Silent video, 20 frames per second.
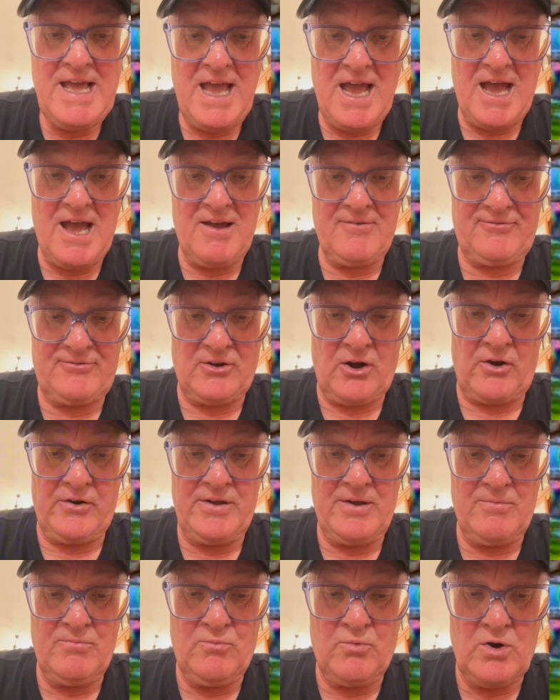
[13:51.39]
Uh,
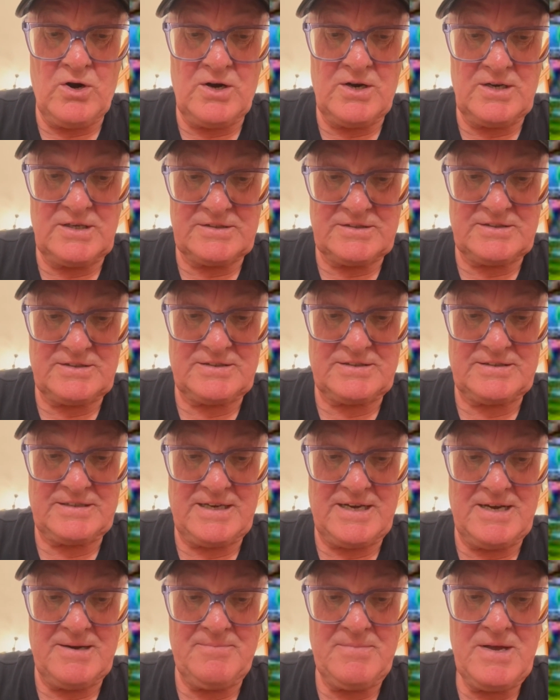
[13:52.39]
Florian Wirtz
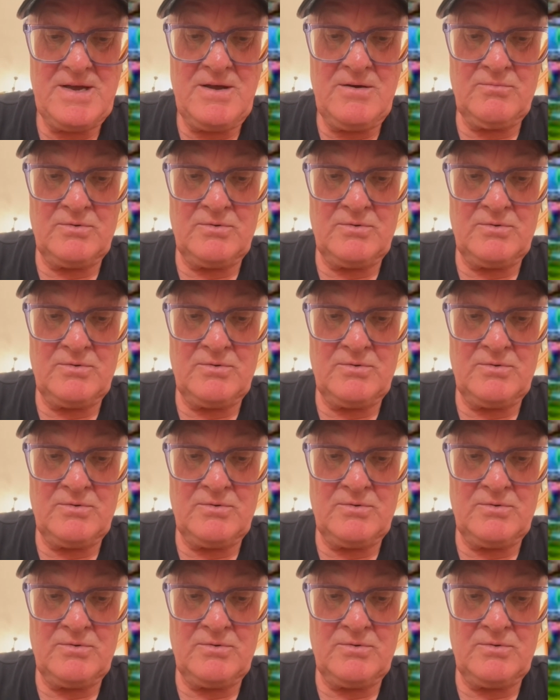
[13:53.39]
um,